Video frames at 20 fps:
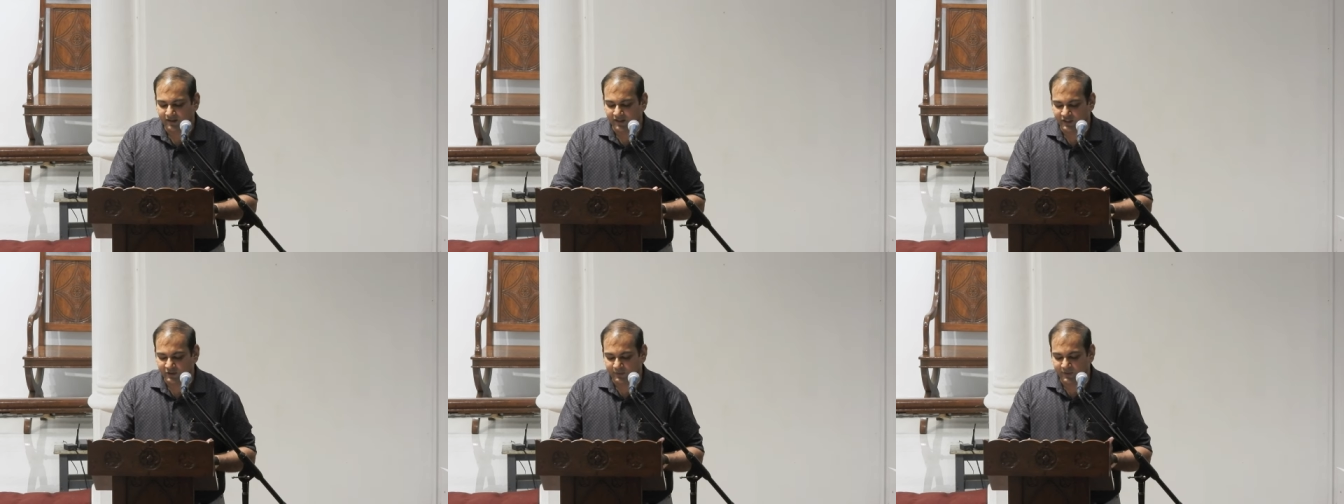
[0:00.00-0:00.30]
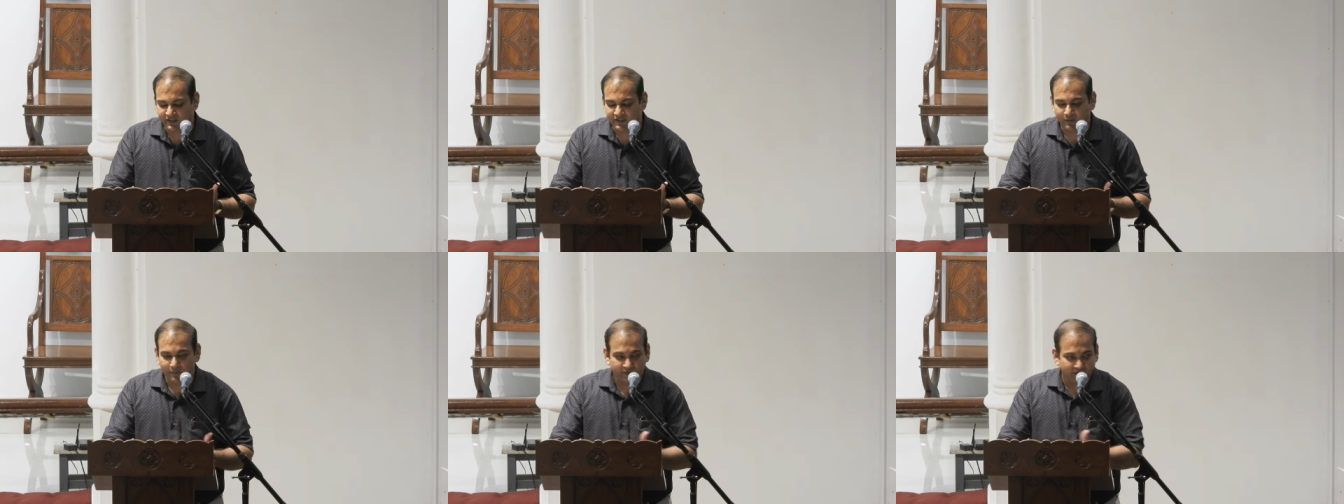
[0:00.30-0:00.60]

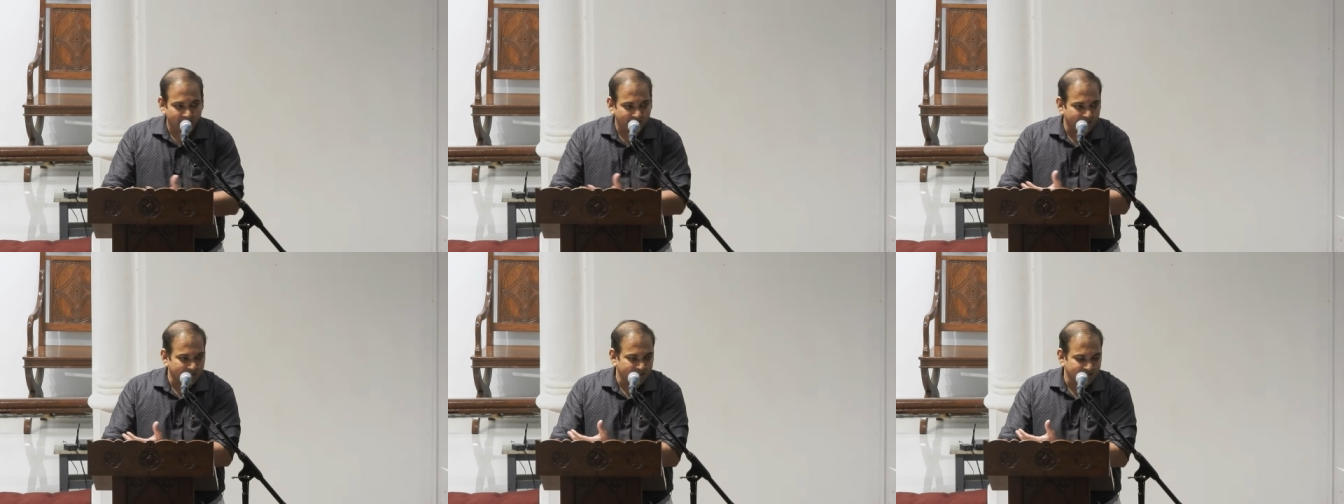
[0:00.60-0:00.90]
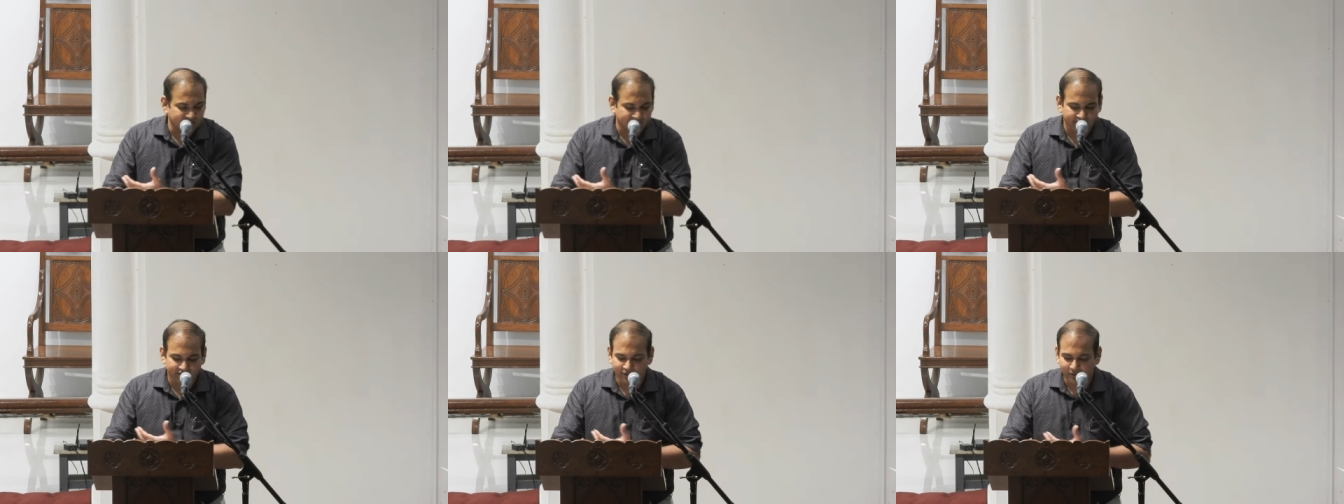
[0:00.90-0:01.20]
Especially with the
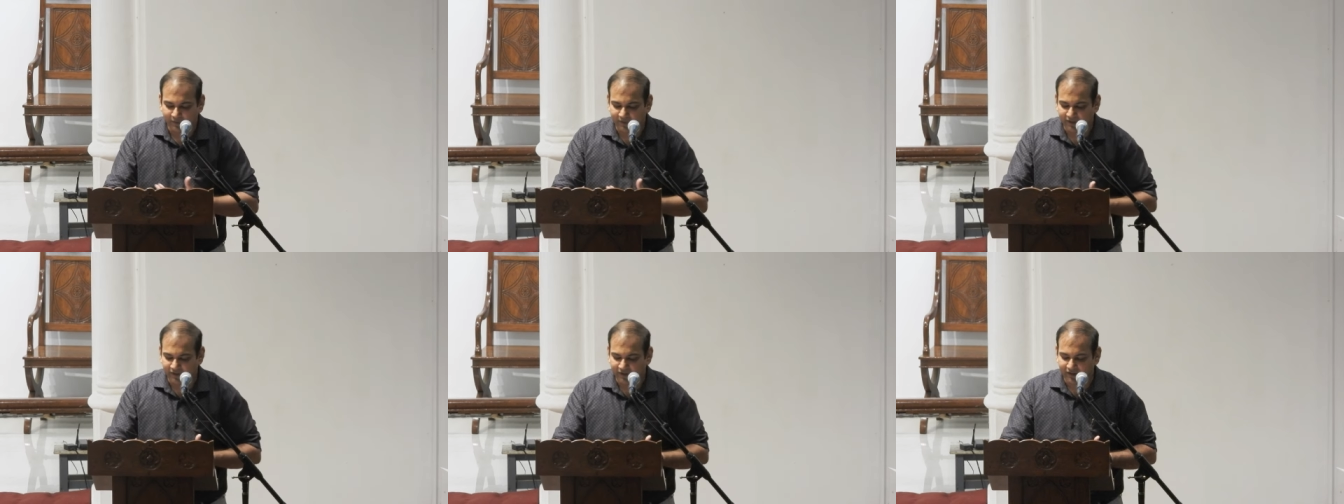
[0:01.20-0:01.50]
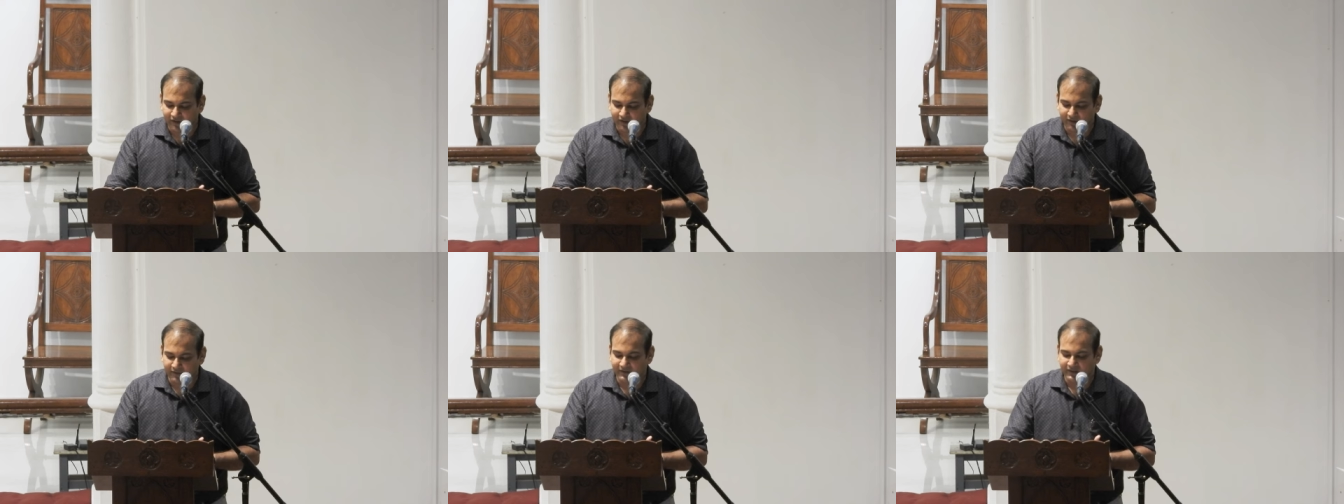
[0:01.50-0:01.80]
latest trend going
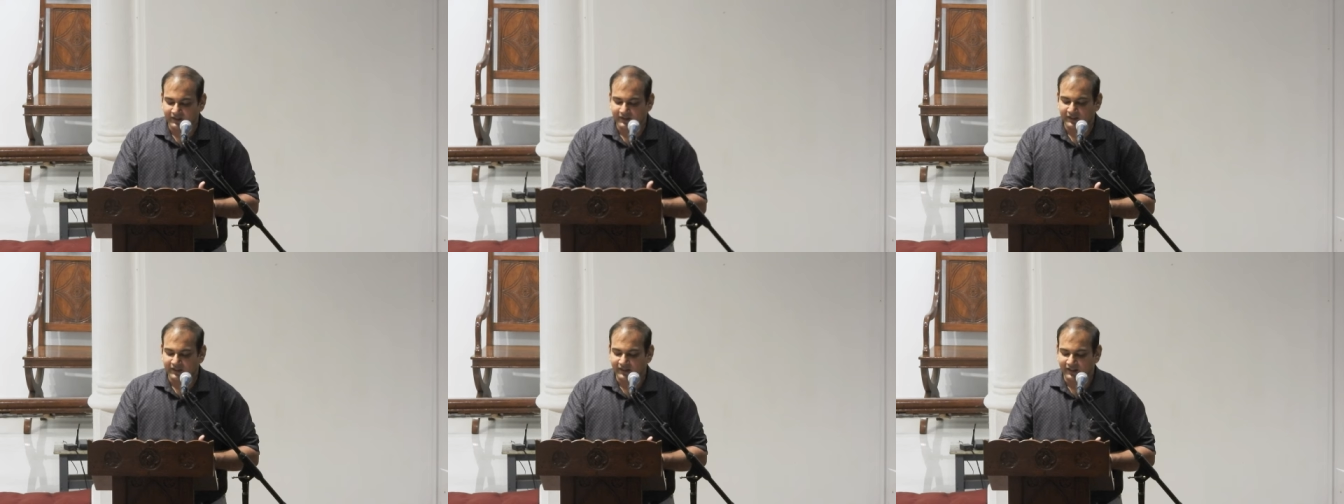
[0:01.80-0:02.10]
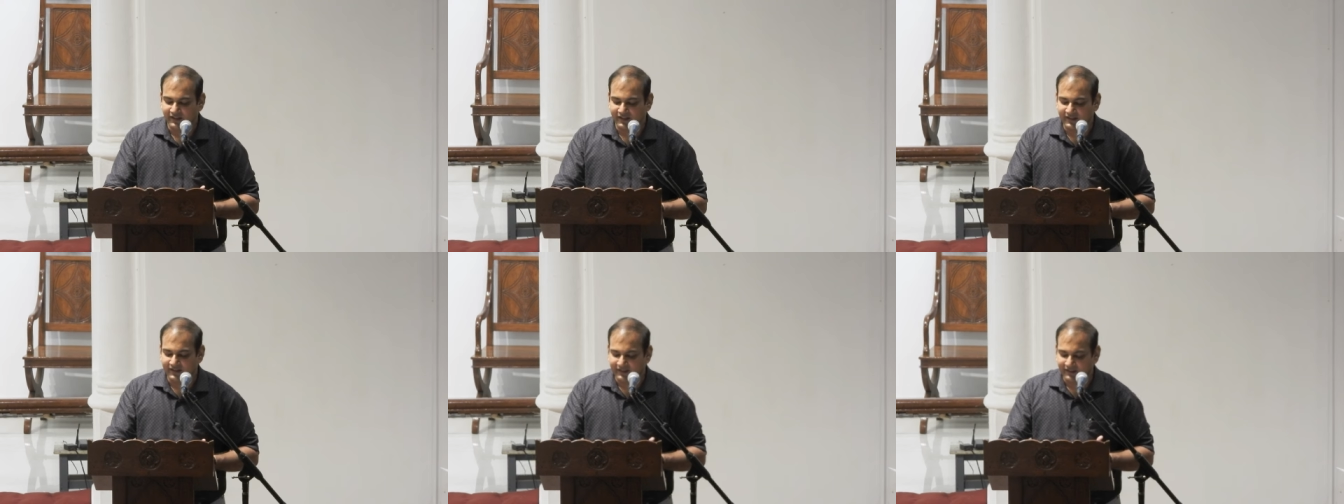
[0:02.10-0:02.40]
around,
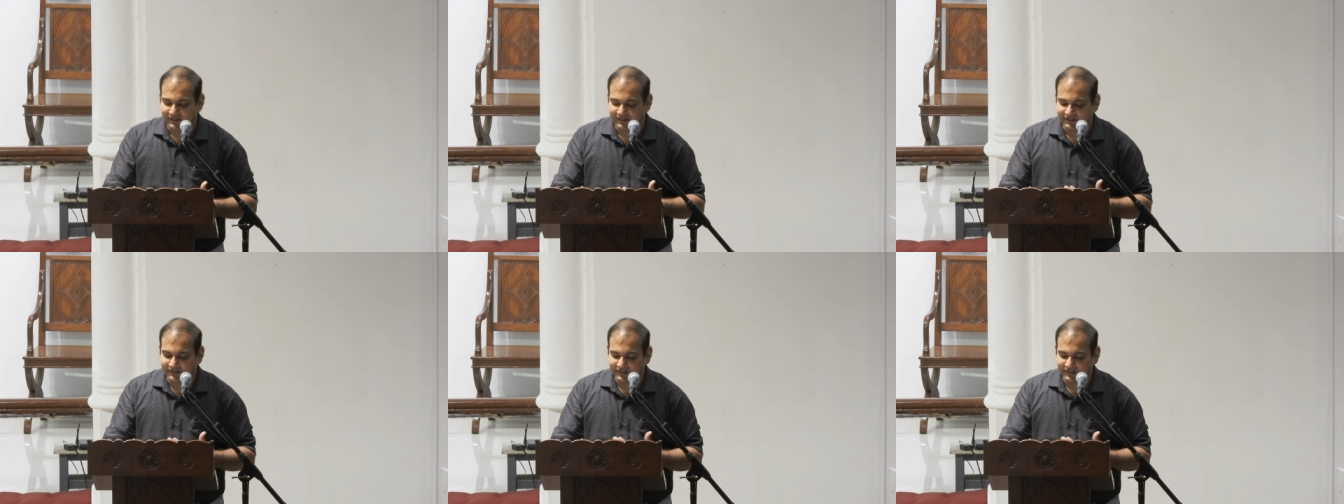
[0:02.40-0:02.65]
right?